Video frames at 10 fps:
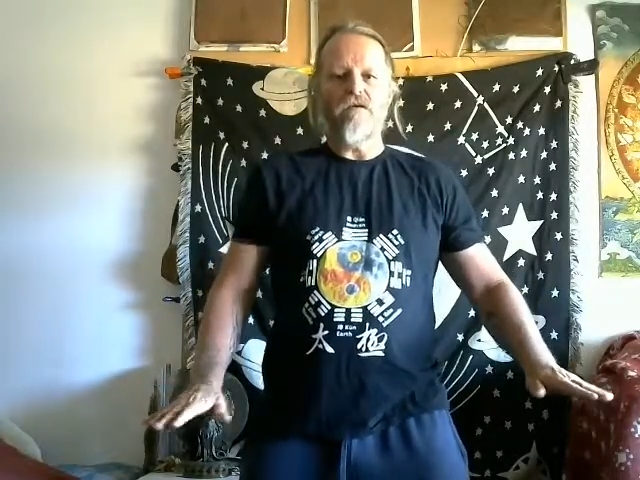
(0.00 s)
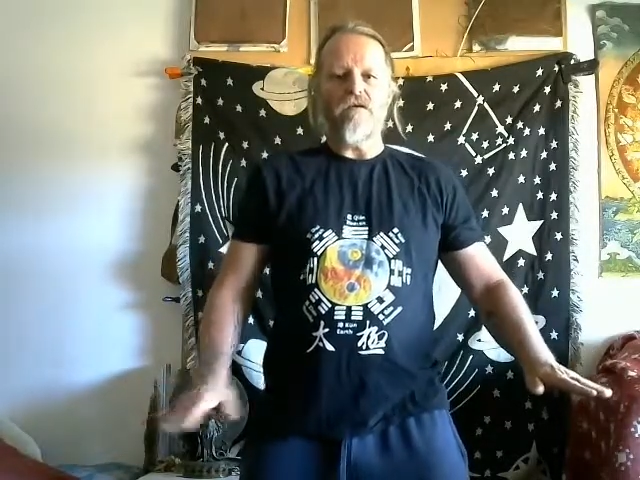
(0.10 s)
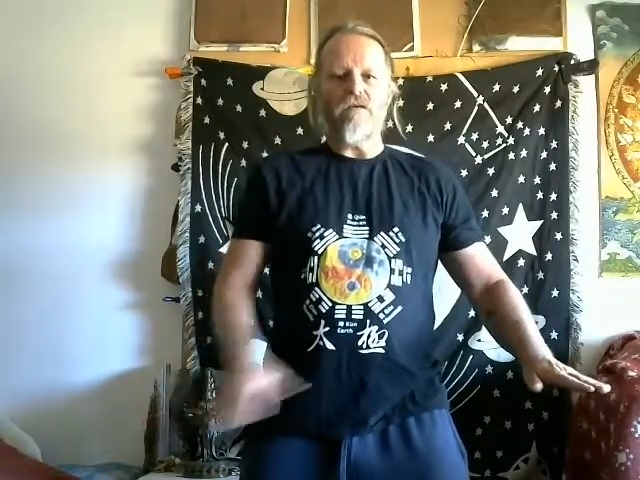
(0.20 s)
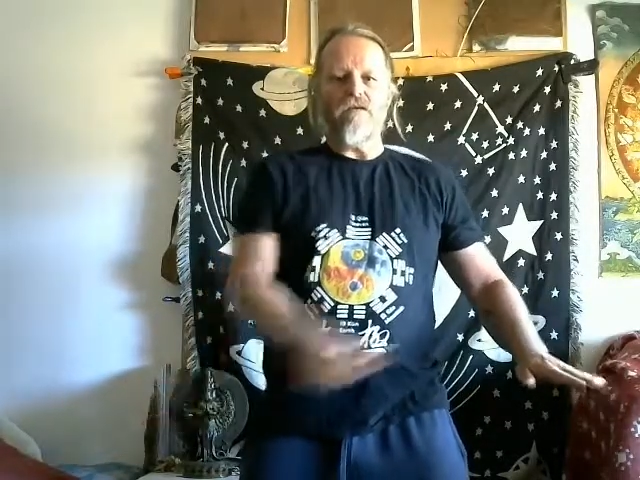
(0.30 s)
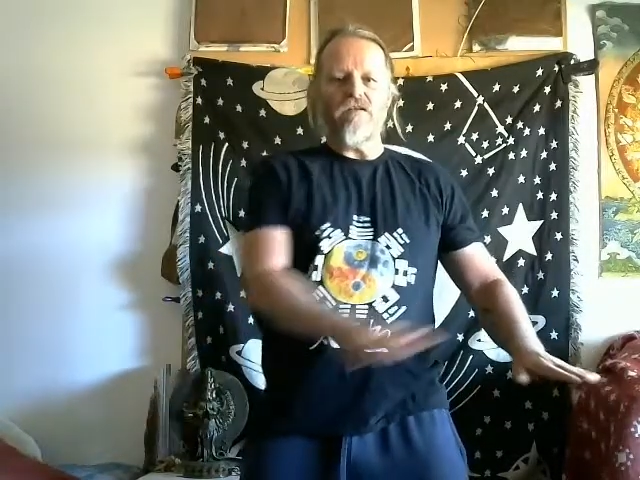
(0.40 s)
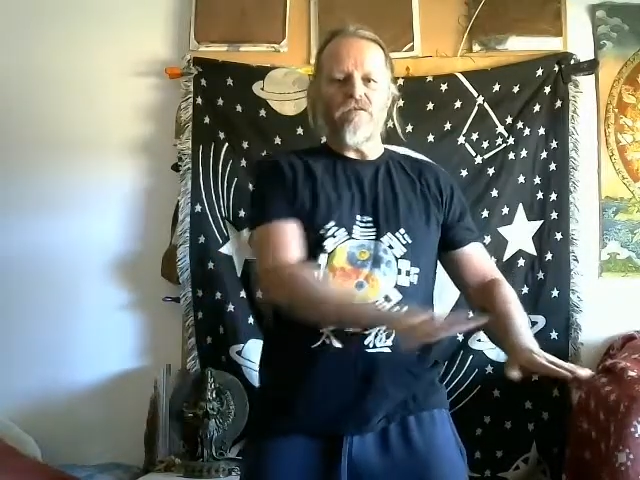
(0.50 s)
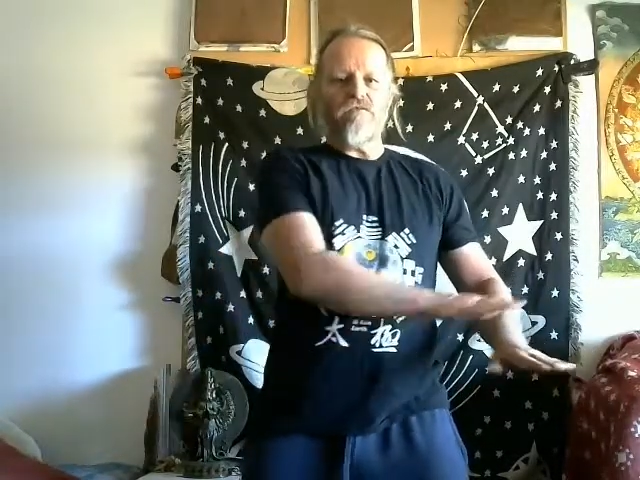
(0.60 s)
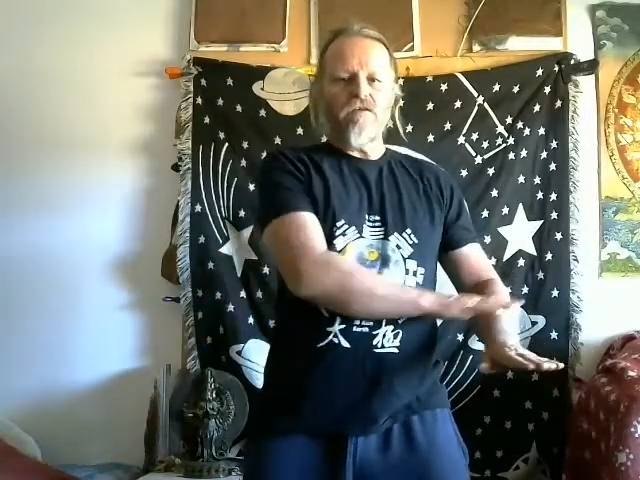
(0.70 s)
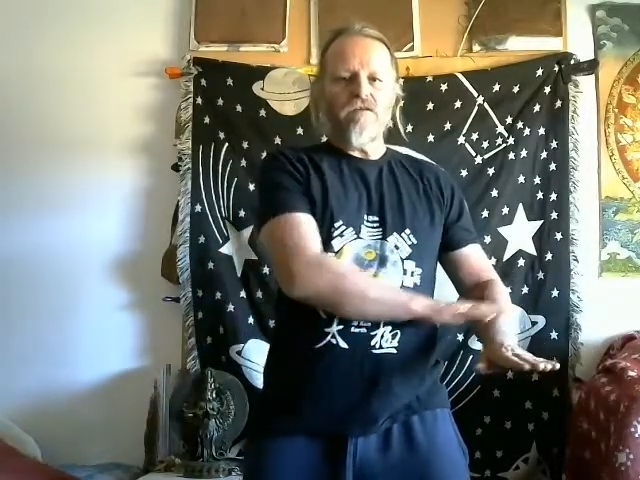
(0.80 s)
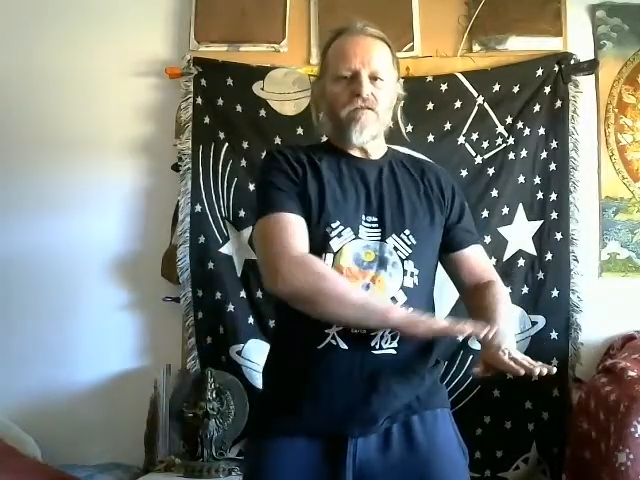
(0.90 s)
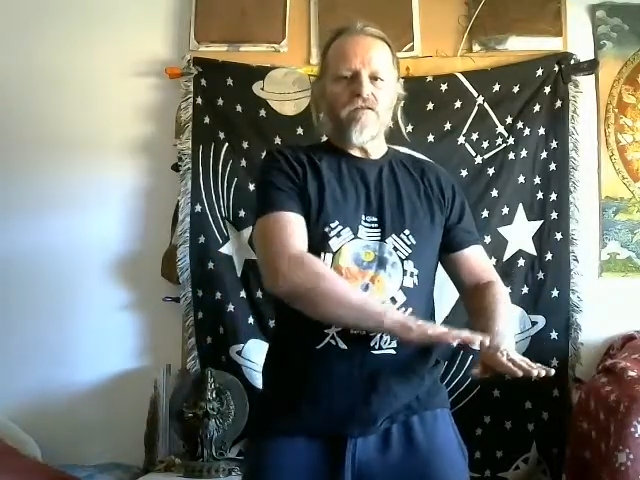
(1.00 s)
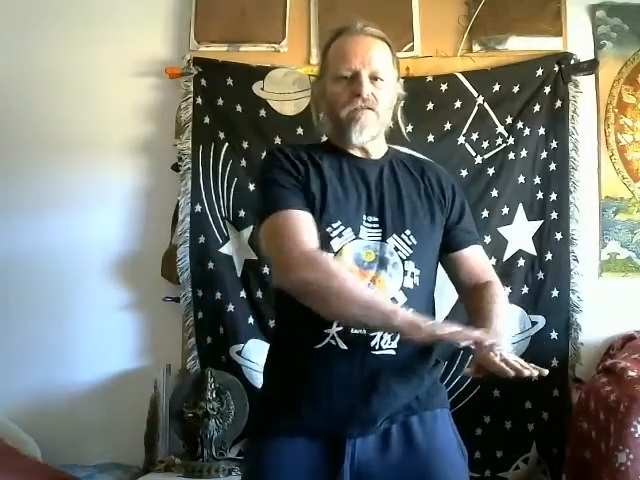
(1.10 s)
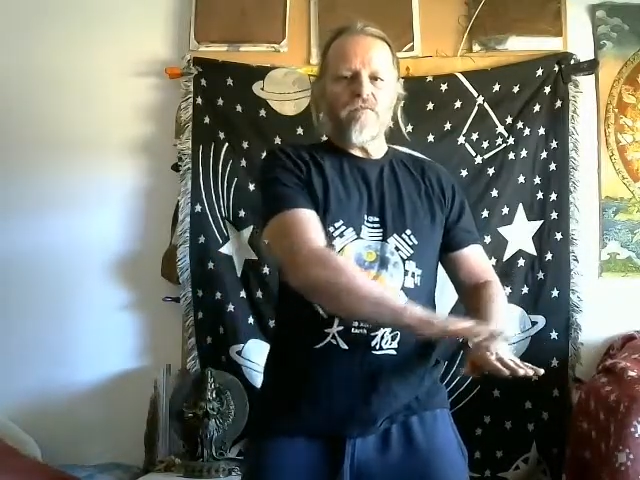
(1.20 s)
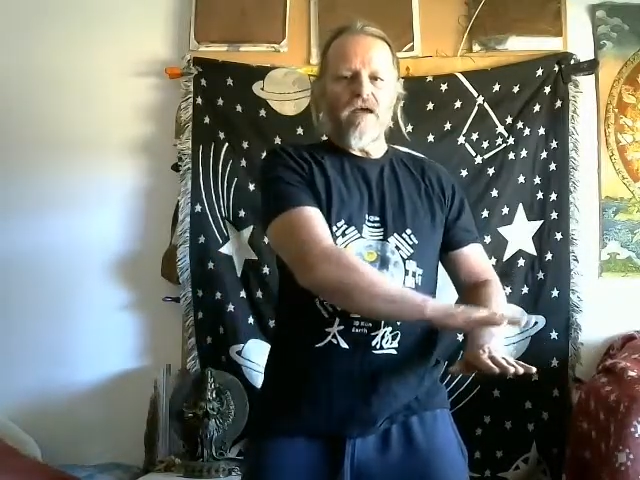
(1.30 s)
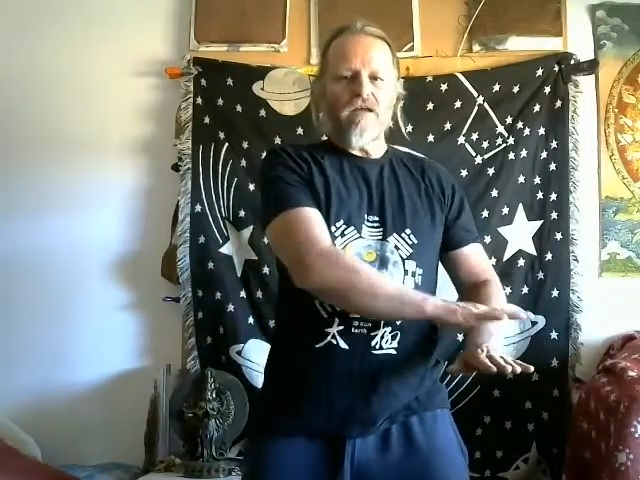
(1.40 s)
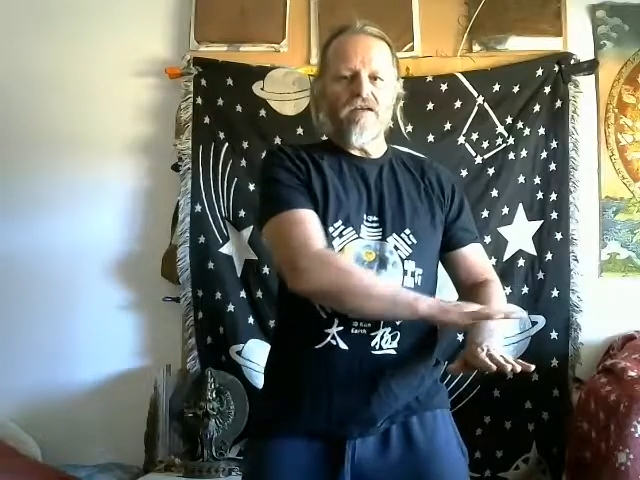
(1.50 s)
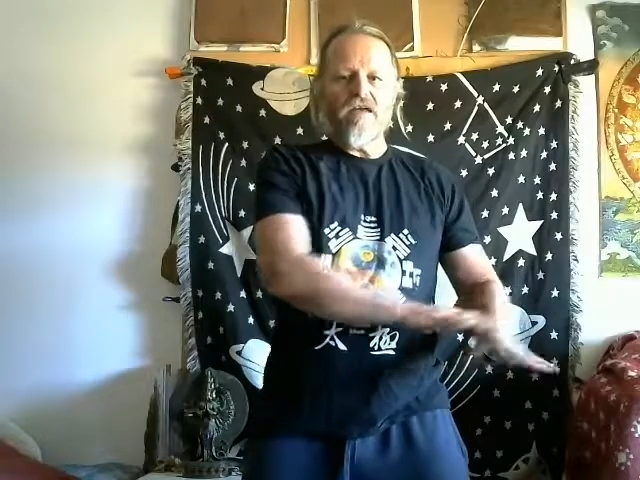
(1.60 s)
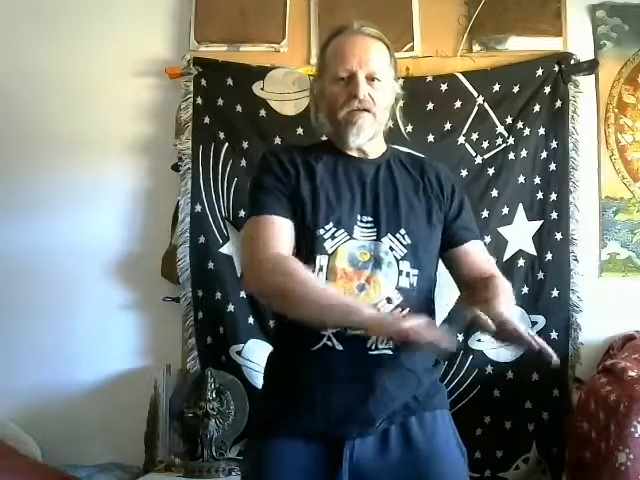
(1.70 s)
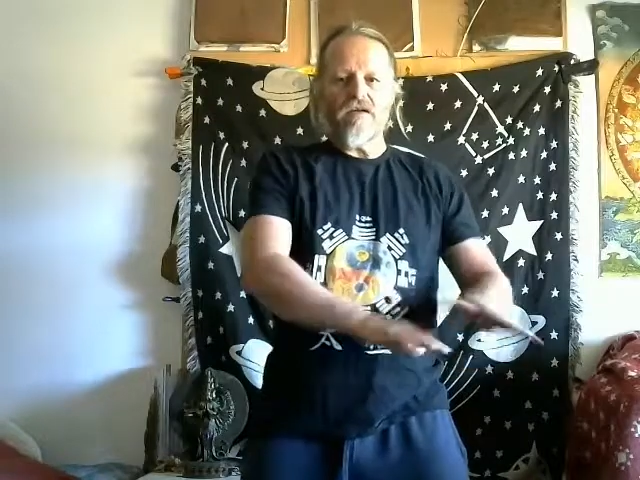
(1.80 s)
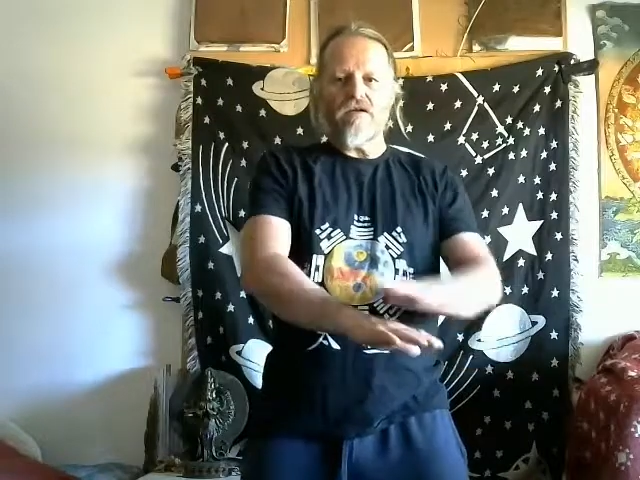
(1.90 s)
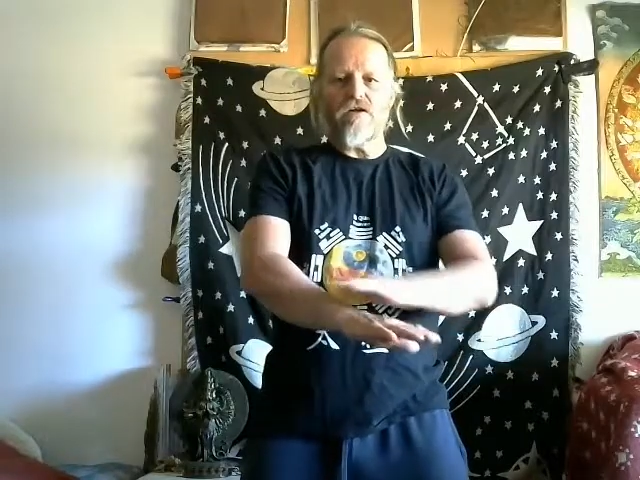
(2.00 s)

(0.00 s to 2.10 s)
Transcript: begin to feel this magnetic